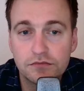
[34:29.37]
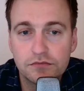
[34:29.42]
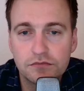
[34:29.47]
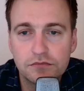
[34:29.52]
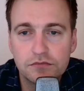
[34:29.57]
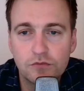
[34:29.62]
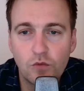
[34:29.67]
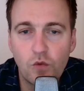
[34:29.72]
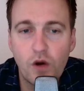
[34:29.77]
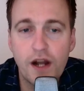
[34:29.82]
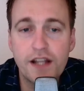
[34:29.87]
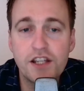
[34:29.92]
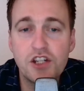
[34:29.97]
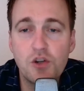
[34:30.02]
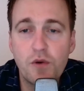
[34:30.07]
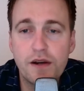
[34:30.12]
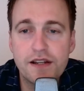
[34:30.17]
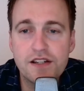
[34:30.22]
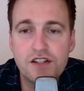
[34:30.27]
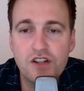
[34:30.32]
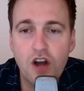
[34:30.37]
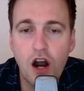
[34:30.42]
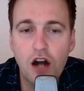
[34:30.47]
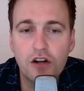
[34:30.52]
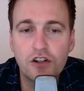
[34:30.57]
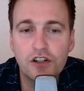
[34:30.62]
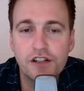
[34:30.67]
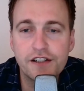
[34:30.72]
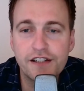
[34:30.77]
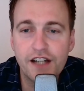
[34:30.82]
what U.S.
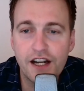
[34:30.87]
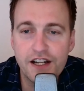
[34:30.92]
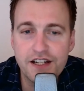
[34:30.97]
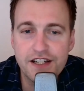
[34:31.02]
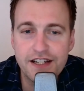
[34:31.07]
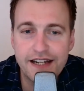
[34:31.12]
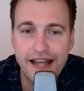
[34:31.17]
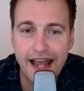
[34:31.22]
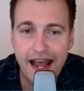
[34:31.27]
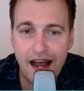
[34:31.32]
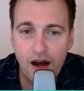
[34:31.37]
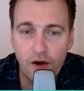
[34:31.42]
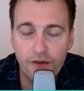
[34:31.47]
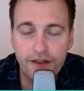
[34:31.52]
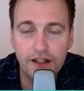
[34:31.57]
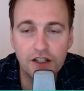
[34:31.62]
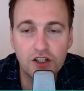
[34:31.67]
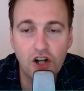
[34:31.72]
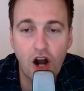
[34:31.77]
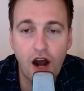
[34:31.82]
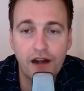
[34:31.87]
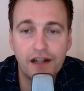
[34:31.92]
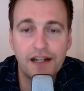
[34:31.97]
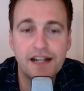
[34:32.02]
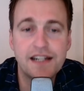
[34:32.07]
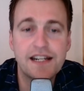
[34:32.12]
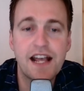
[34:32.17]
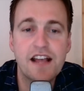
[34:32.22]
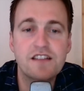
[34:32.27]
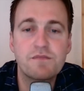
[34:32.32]
soccer does now. The
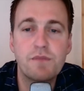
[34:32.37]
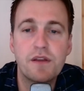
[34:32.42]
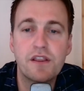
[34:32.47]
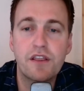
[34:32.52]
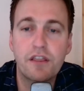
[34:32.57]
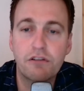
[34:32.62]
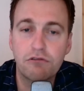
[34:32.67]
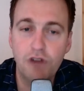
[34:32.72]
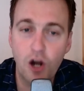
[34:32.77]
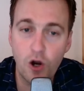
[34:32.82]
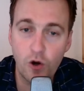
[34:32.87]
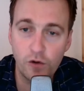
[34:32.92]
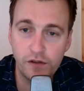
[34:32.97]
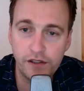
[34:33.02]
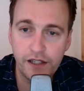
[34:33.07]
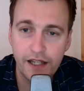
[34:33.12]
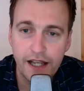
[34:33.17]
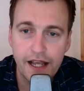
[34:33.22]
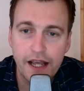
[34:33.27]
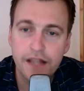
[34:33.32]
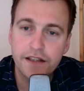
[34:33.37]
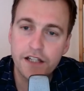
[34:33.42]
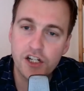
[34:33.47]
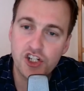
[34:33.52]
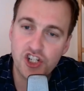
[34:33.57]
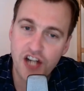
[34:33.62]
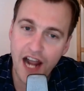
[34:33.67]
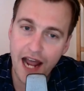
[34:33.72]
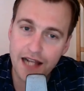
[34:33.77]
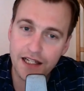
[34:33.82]
gauntlet has been thrown. The
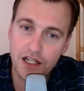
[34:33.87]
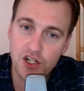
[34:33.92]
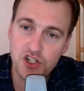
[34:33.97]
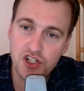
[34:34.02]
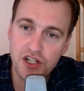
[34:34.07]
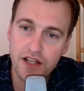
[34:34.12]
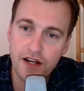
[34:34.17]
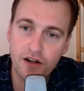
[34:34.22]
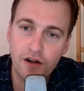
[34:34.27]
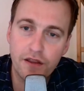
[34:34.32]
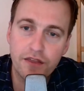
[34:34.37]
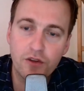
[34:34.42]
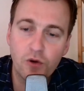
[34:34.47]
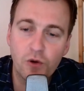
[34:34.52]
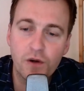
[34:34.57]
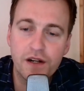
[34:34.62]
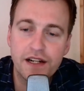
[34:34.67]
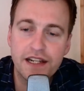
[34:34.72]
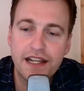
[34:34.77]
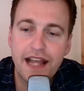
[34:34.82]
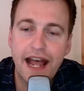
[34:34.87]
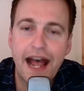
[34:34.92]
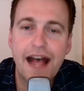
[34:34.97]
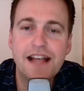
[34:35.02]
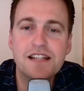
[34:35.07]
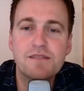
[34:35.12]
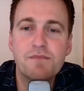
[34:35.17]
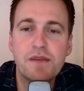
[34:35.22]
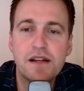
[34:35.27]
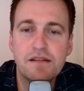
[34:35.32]
challenge to their authority
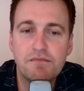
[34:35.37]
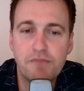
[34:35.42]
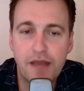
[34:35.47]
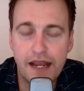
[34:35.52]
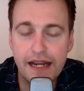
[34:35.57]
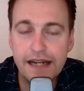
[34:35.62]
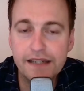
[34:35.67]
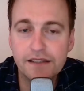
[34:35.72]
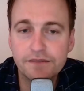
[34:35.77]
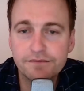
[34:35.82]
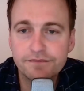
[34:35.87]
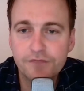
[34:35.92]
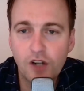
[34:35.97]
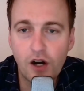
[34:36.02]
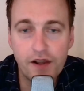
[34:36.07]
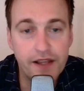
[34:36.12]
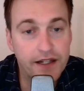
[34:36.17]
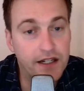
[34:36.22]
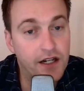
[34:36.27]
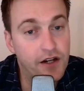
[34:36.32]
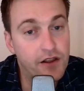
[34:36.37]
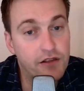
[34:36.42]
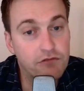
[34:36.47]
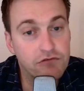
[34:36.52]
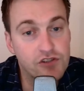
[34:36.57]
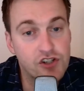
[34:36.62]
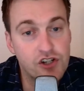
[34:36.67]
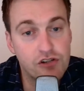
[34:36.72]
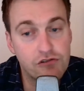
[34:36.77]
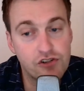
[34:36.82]
has been made. Are they going to
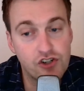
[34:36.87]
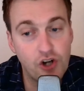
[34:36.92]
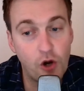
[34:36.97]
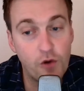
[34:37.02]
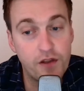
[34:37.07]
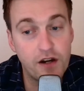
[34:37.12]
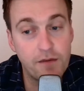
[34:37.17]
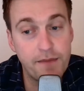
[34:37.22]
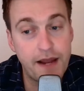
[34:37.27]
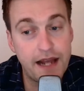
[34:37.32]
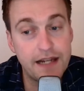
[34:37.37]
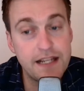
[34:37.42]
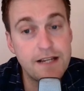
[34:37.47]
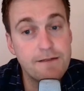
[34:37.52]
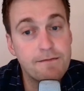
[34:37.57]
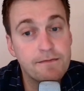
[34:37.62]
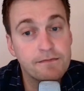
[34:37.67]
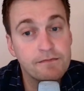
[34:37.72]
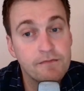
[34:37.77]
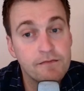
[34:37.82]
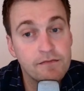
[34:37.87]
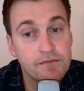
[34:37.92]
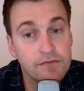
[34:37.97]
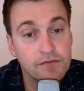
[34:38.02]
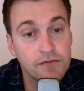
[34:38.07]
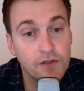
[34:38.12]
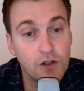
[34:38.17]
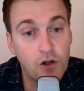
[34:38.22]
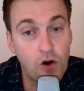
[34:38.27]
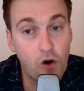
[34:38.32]
show their belly,
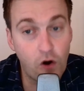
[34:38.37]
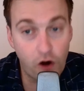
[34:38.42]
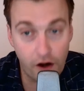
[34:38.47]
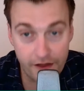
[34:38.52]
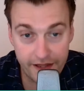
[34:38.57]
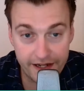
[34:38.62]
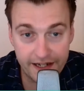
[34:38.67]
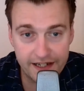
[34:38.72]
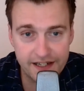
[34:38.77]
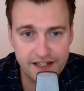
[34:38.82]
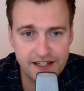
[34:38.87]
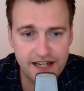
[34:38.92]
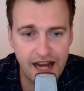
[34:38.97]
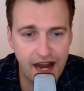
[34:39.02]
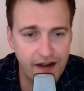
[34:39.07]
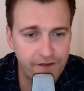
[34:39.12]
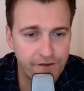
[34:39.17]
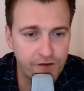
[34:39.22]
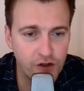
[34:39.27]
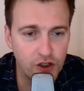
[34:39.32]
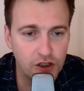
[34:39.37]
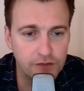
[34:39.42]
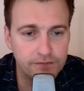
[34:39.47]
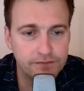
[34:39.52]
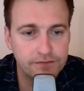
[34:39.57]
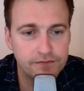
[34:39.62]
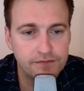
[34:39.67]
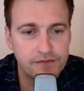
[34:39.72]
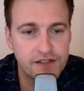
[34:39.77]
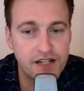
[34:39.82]
or are they going to stand firm?
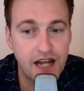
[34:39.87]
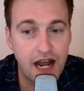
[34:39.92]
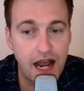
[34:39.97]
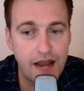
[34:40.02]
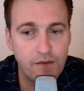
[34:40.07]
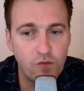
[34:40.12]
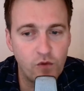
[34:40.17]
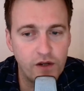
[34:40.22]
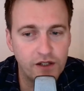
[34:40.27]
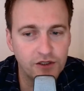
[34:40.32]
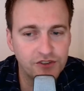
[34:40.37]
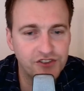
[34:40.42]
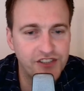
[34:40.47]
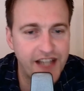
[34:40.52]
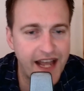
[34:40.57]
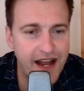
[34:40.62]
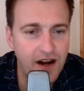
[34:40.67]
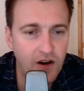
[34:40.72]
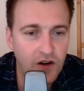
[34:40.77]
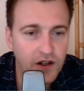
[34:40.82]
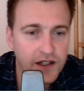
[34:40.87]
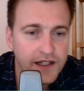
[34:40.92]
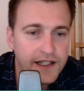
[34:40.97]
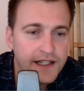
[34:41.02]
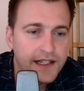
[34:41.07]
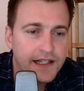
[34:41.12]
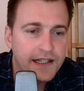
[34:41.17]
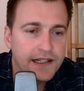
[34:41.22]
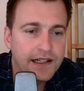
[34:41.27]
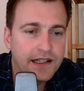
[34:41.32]
Time will tell.
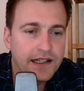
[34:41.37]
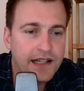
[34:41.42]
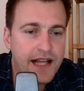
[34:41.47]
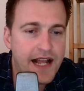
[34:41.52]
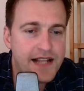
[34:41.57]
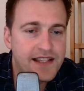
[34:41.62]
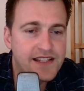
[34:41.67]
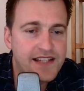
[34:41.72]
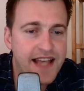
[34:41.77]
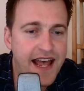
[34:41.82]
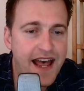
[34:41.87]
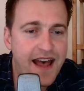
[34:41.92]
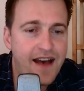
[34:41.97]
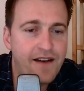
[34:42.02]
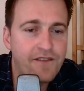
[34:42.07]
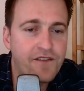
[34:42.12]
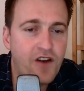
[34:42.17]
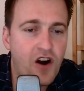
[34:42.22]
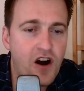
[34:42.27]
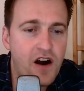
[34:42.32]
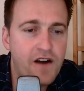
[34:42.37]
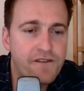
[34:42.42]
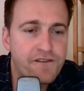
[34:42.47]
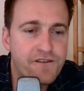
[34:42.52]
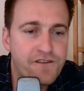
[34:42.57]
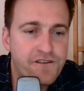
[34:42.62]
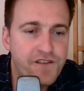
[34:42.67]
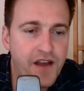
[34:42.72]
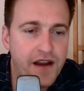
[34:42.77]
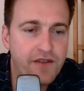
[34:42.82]
Let's have our
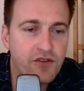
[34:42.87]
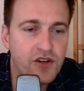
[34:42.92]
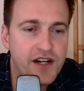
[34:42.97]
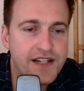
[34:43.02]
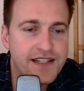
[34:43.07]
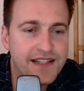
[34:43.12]
favorite